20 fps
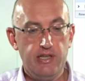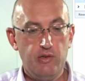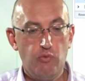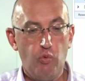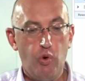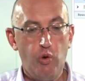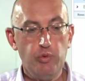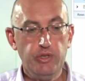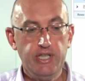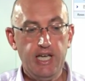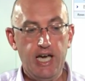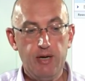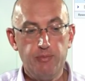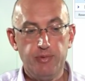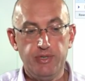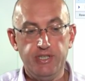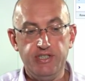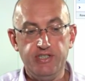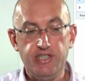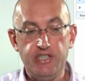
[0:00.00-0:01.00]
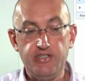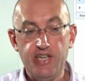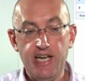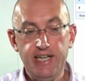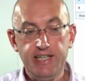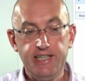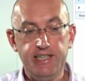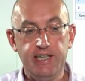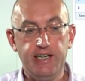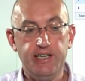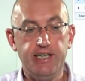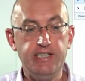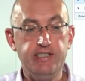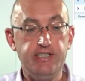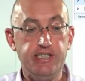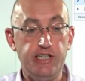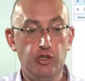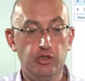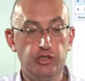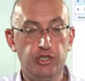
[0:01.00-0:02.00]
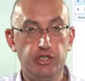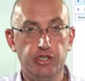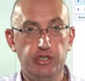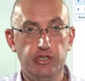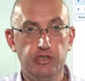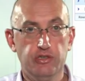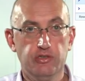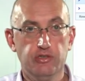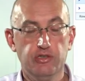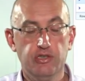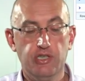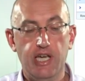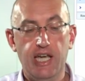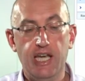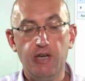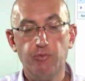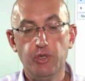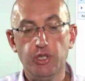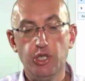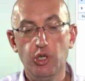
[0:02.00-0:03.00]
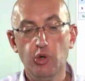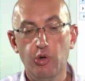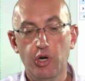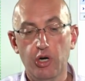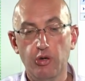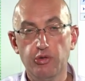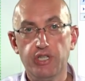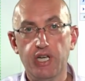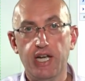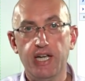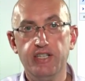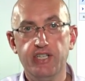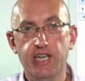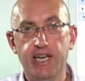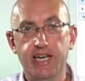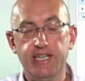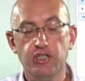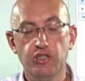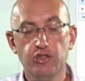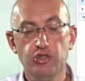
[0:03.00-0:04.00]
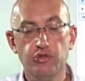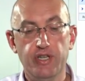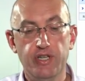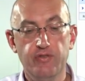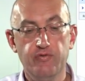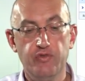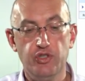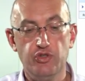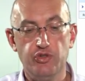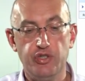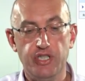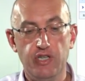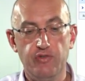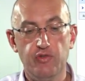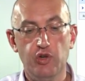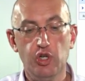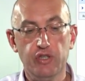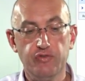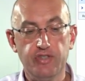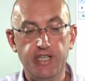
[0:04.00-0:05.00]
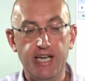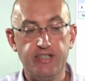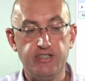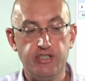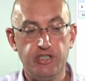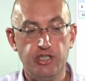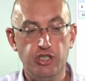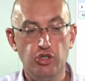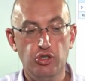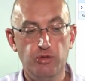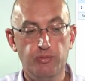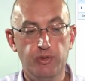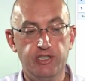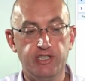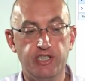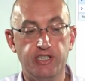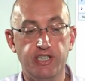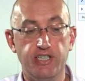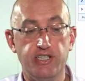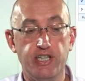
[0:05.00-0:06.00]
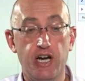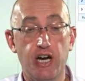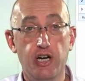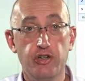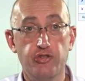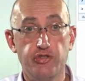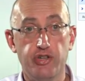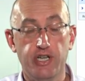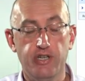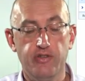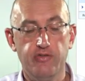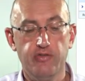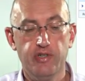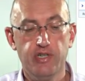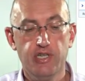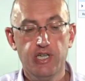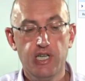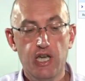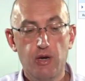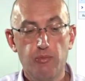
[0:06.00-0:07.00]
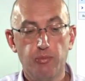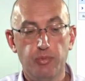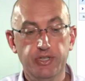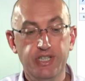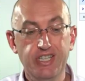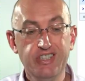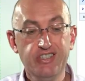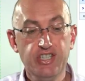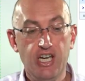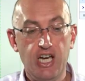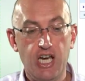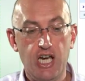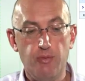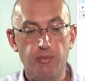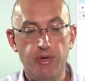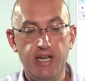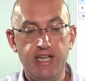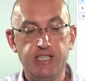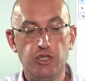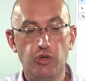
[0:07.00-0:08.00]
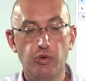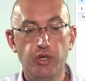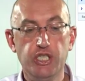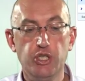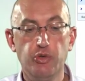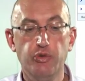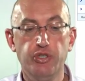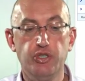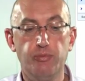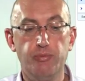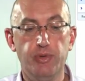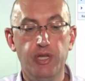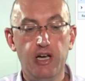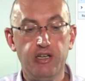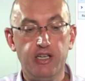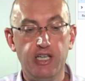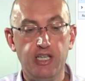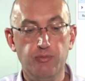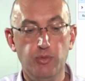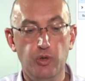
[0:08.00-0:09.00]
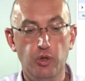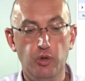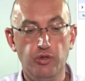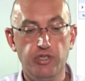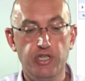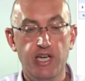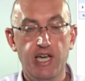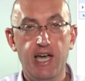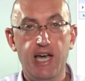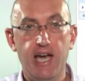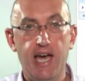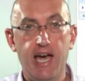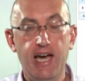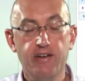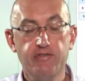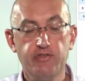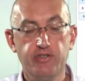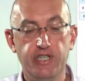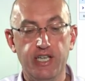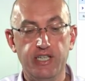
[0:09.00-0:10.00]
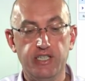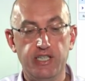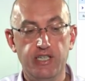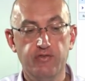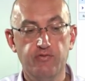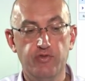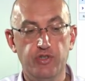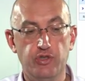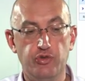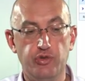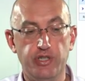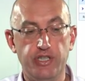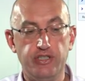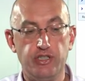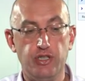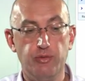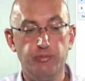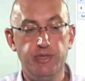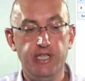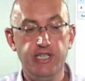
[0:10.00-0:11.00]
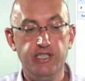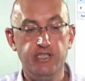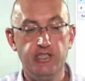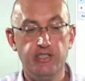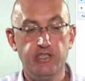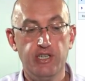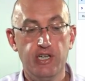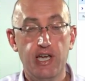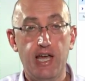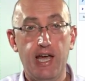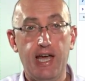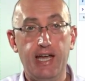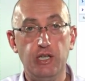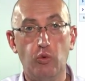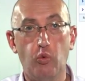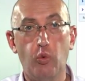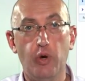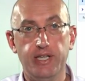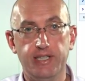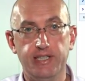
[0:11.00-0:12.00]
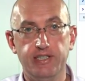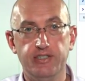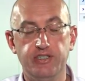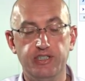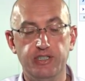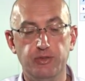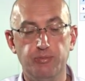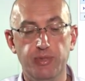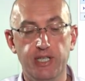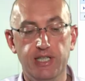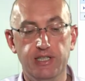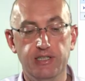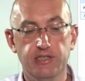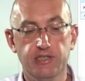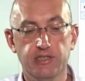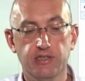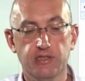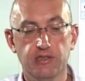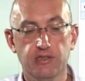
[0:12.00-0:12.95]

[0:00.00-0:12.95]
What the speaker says: what would happen is exactly like Easy Auditor. It would go out and take another inventory of all of the executables on that hard drive, but this time it's going to go into blocking mode after that inventory is completed and the whitelist is built.